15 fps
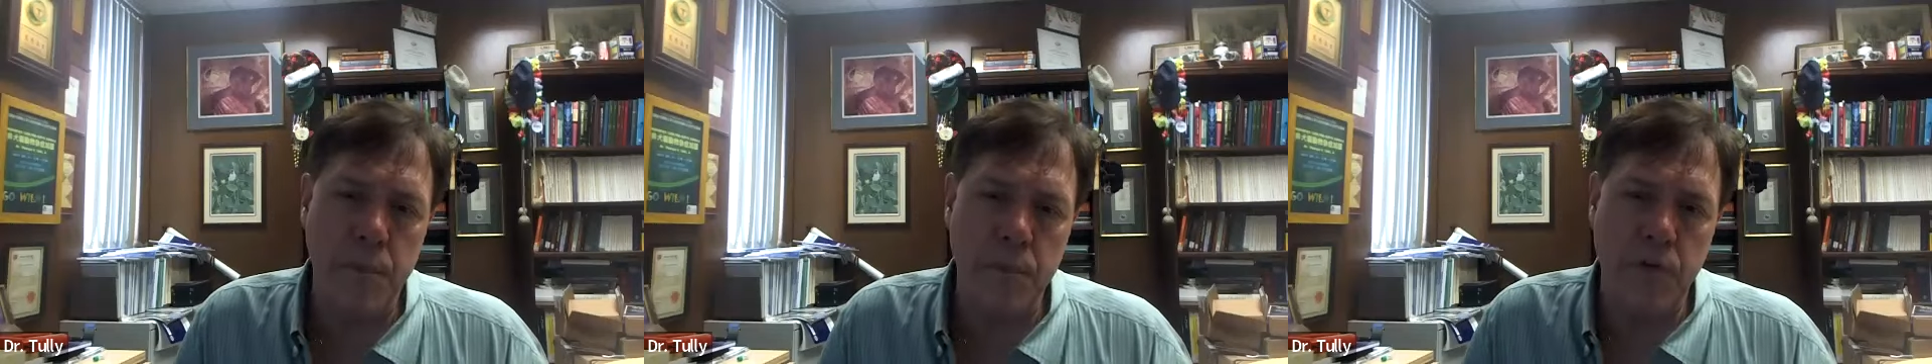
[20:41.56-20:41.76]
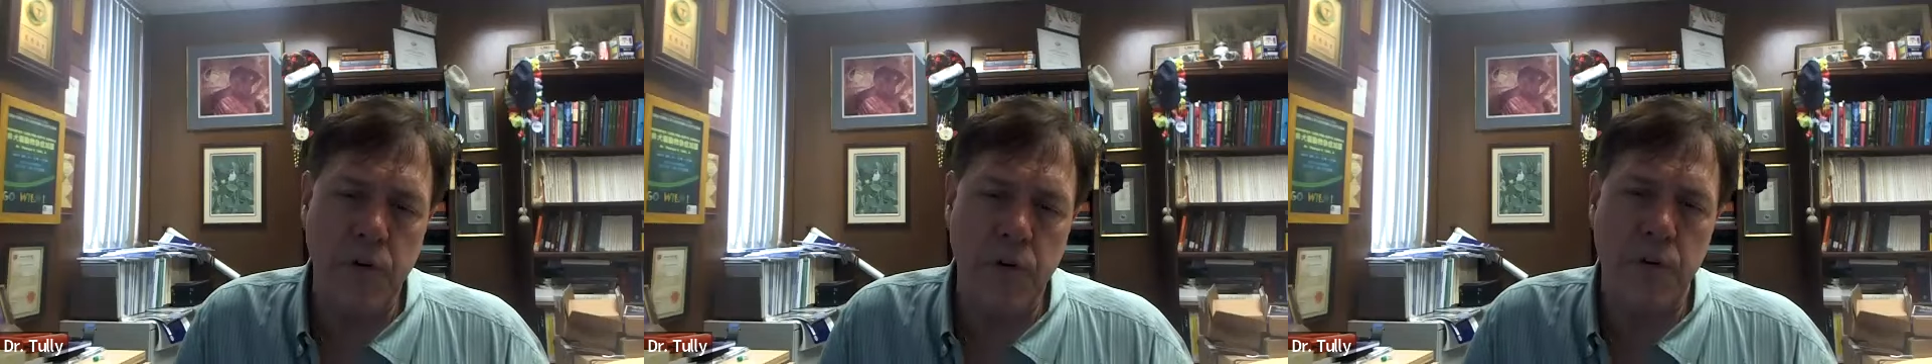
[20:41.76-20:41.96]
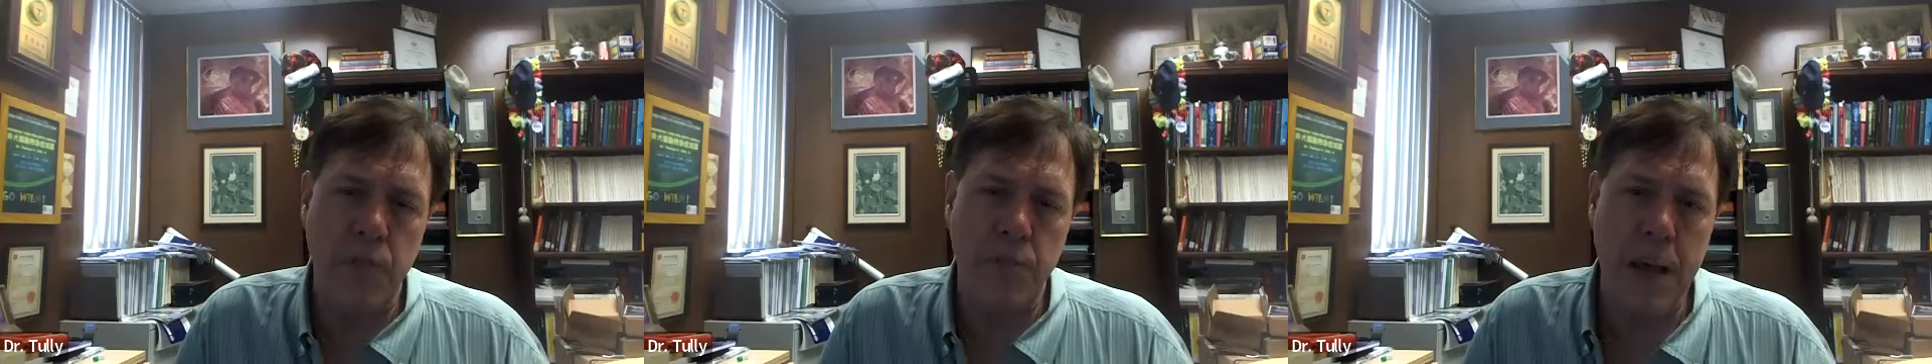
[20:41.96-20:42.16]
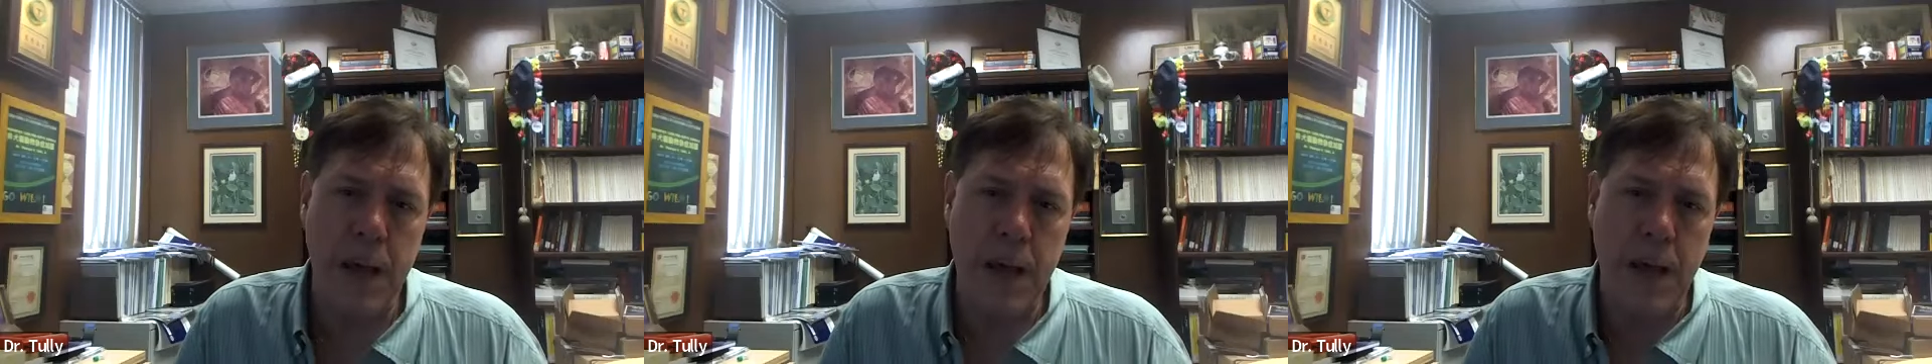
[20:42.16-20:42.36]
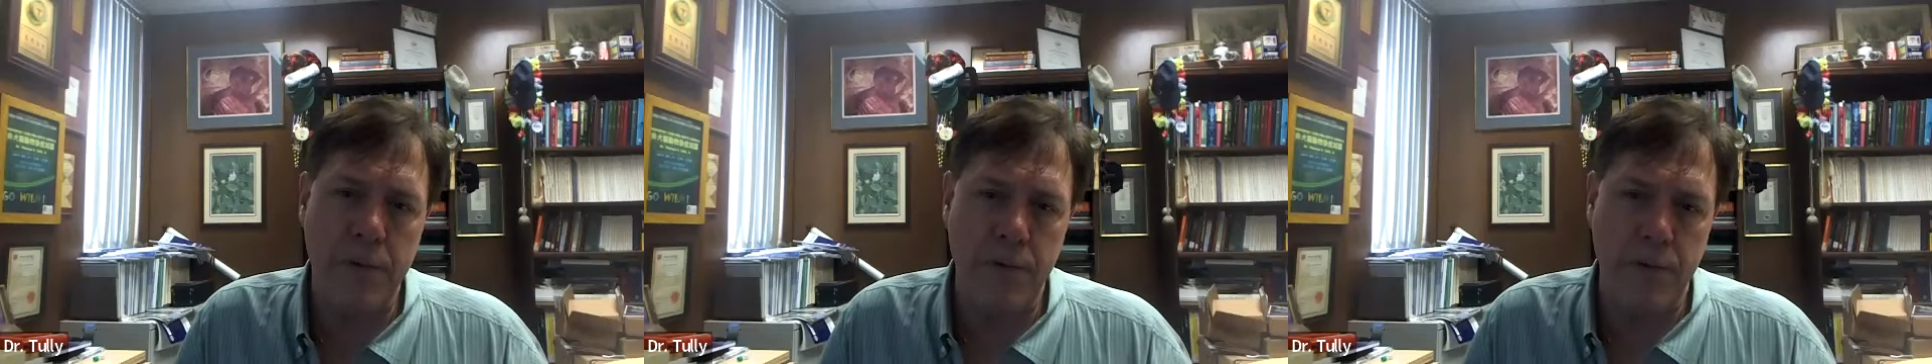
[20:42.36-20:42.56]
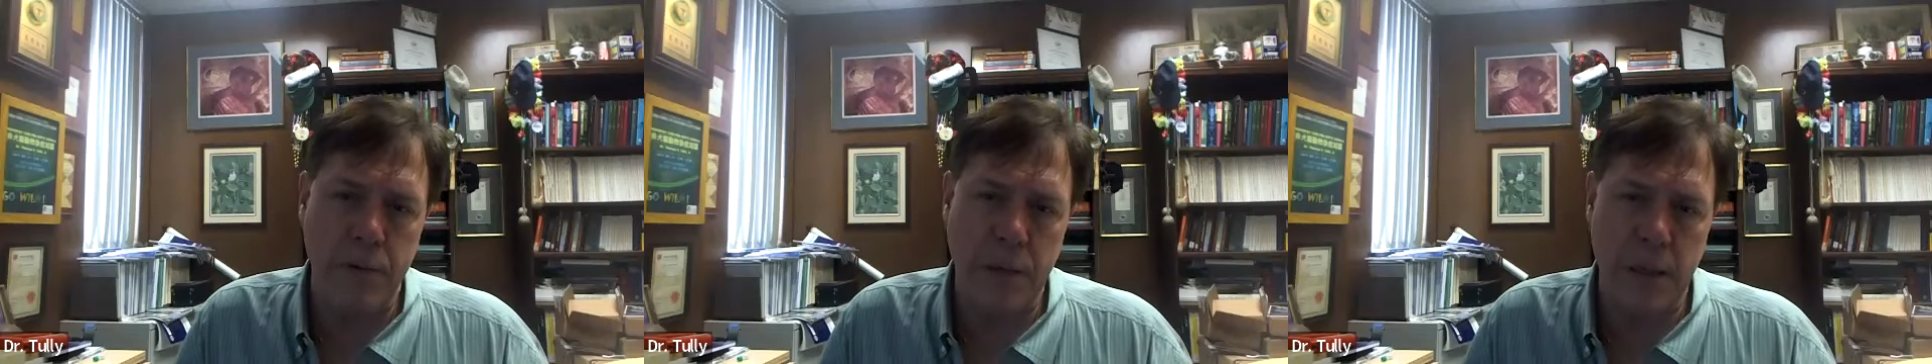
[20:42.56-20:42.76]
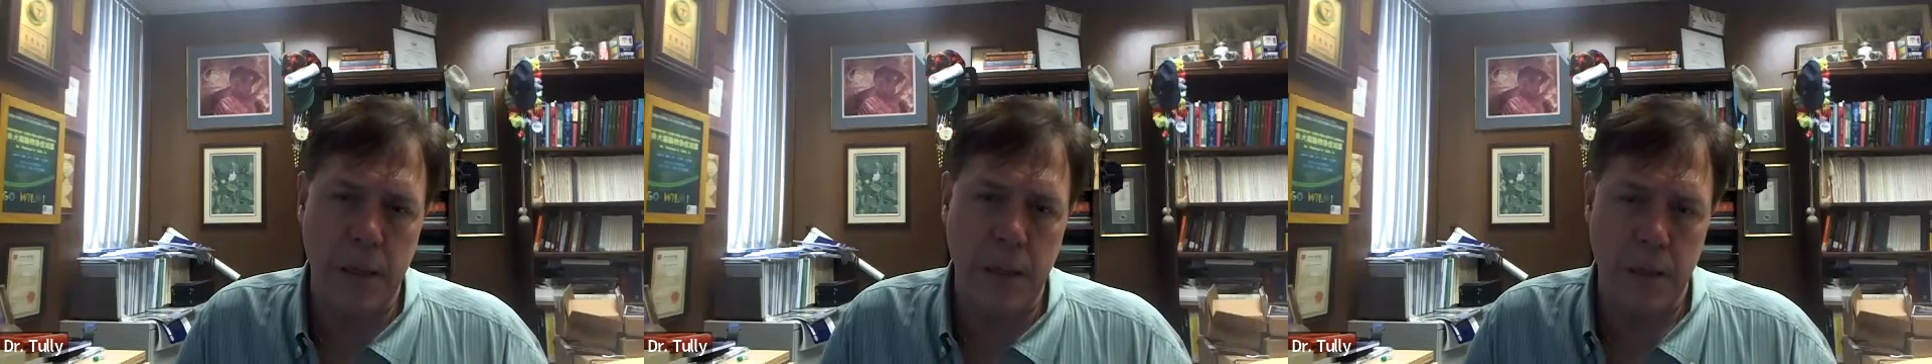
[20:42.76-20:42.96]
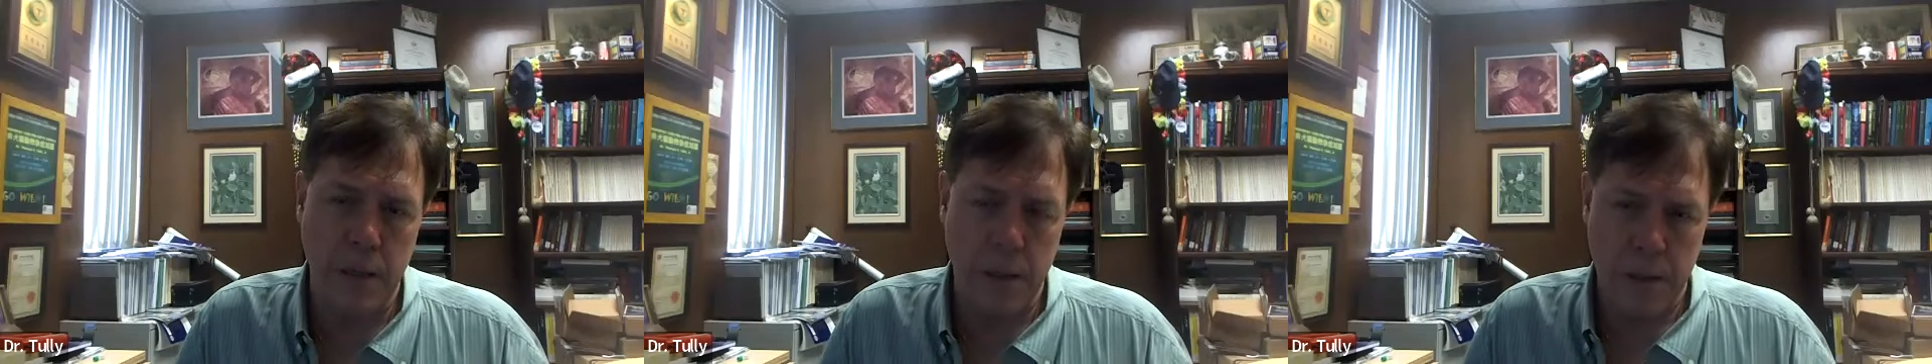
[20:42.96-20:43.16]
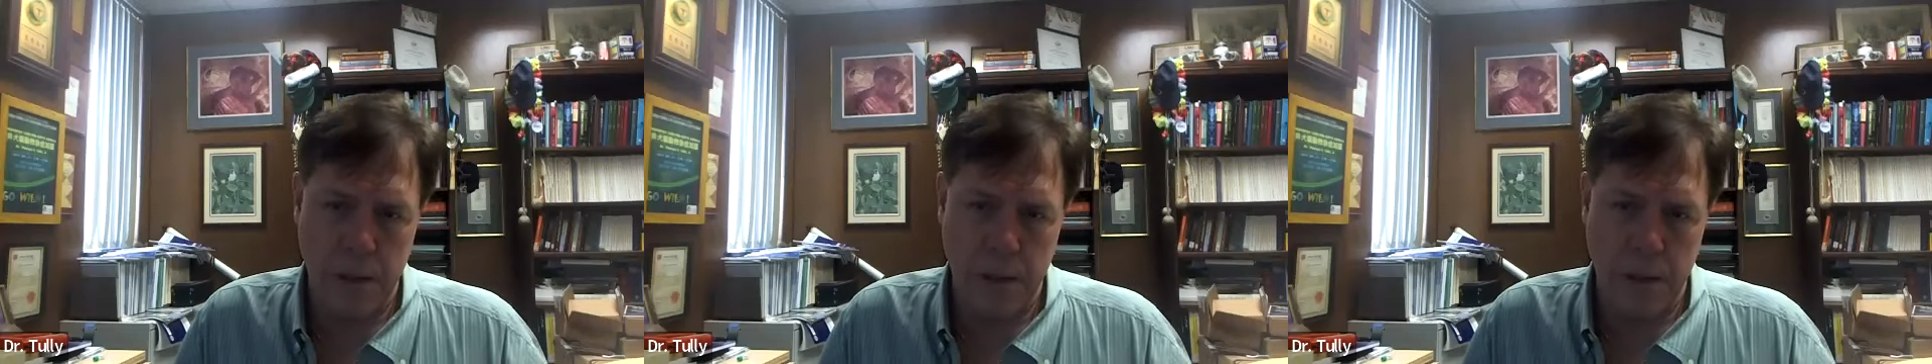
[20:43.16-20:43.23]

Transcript: just past the